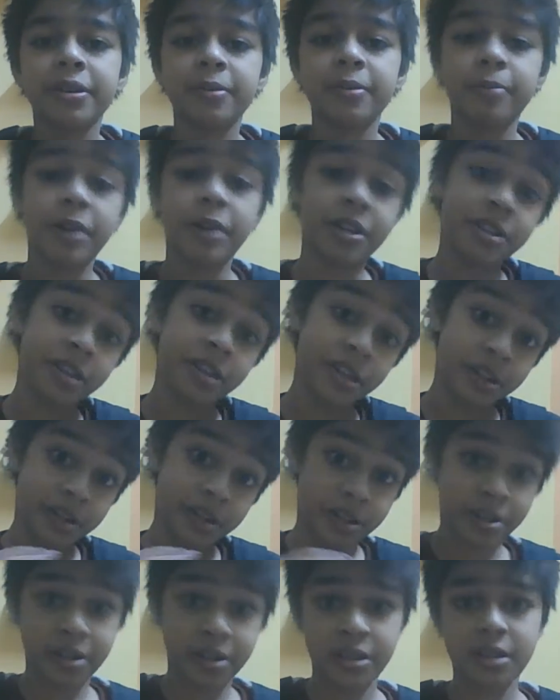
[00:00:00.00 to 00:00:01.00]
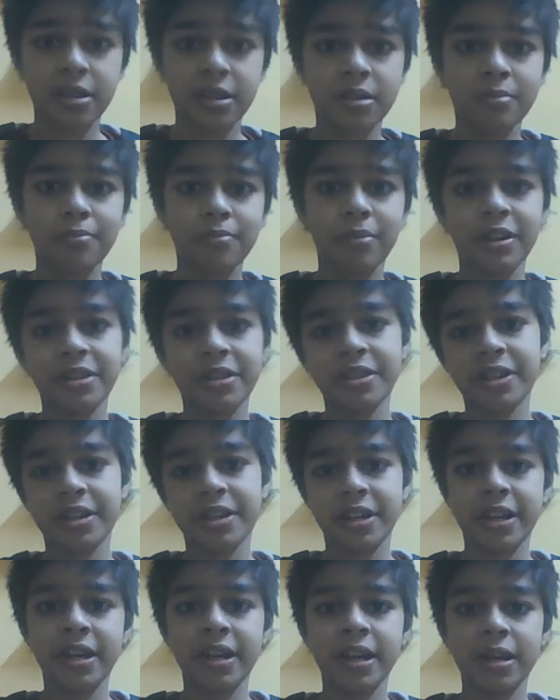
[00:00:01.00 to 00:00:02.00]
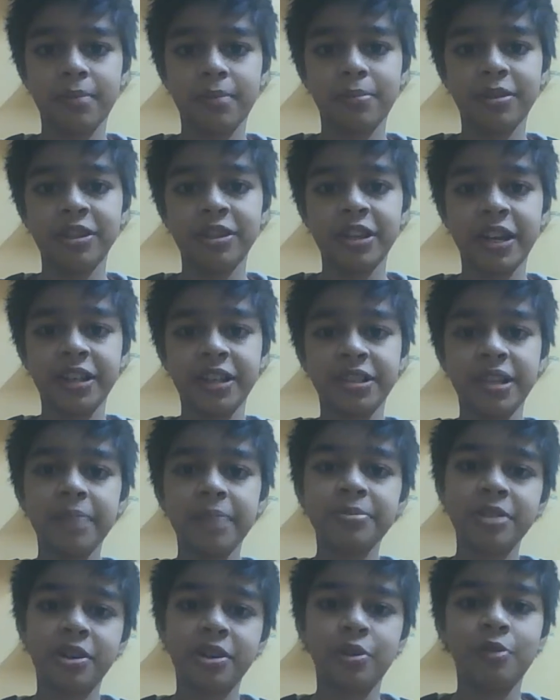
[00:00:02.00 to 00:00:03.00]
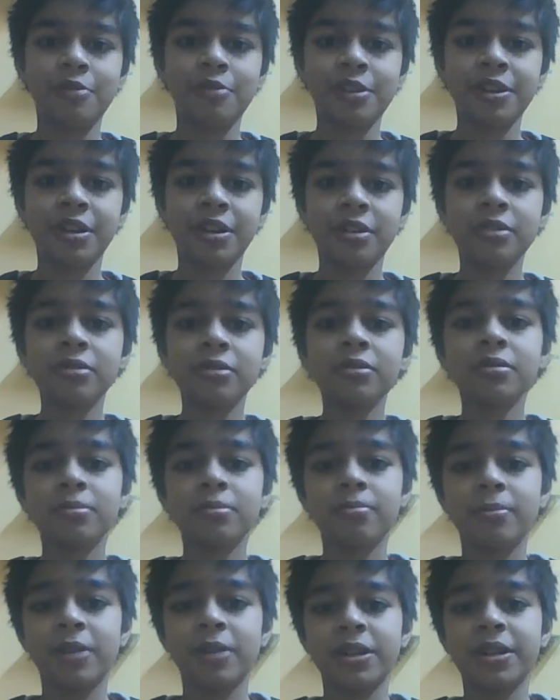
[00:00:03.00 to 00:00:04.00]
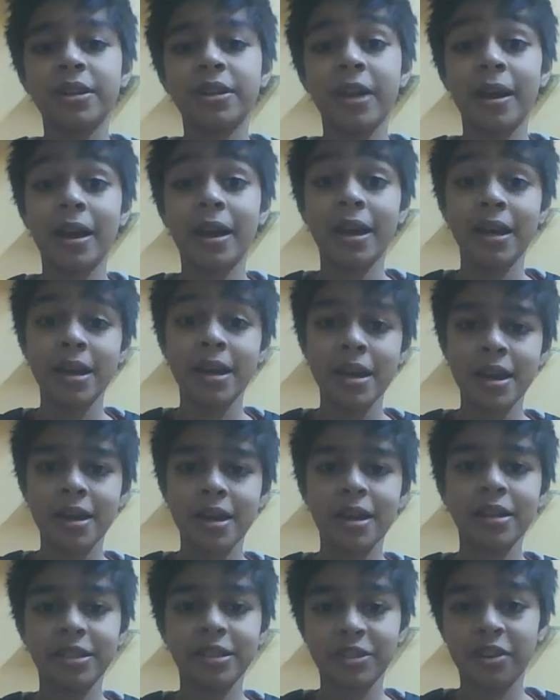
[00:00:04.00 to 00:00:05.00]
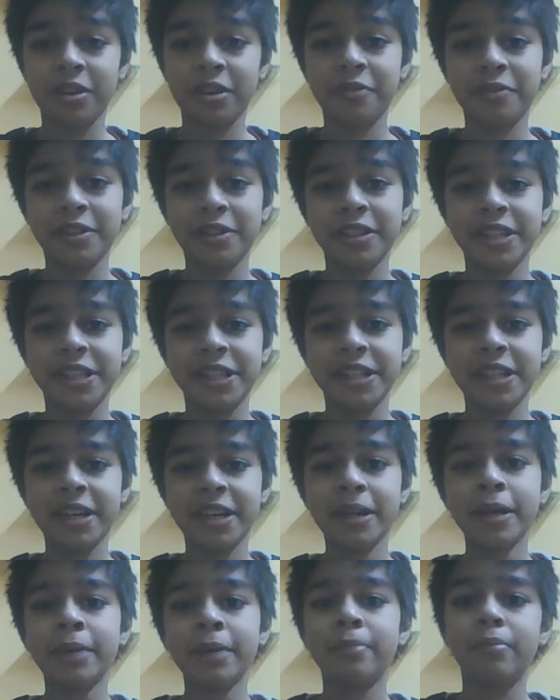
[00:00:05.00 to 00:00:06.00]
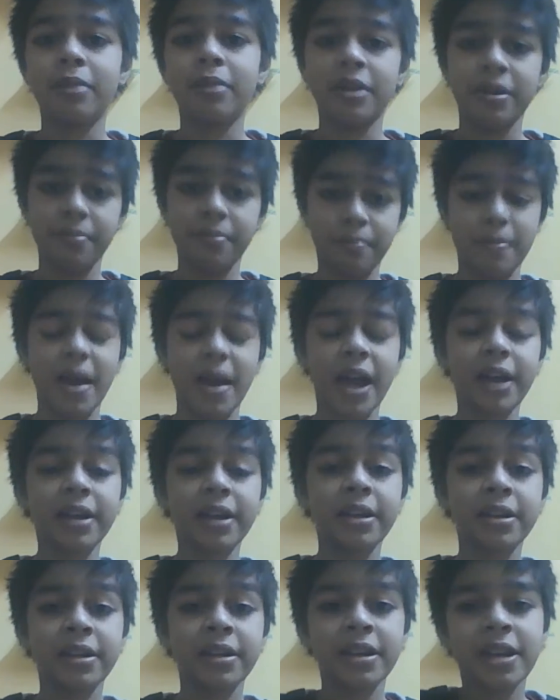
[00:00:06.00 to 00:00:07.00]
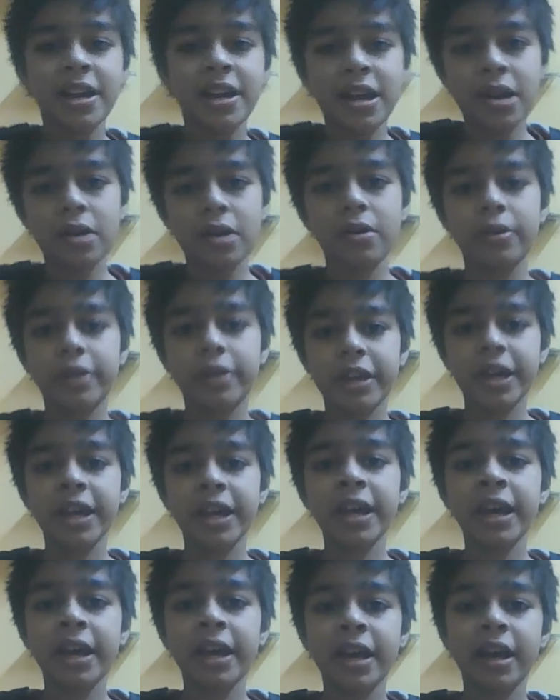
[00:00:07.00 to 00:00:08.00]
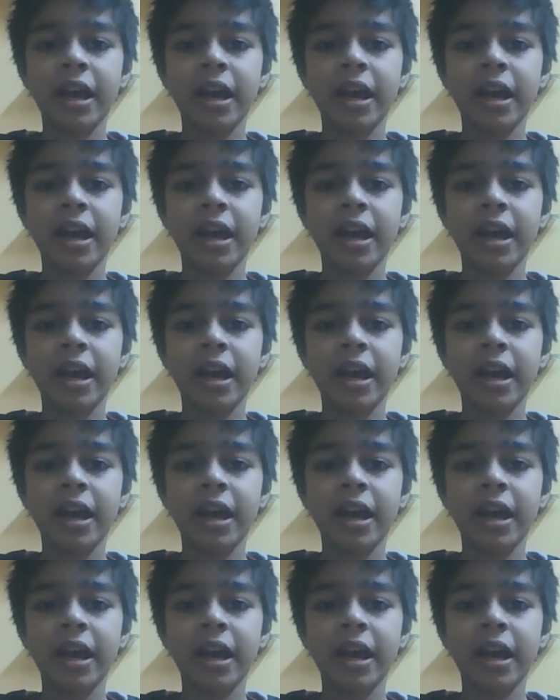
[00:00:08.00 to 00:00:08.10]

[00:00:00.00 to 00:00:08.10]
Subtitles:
But the exams are over now. But I'm sorry for the delay, but I'm back. Okay.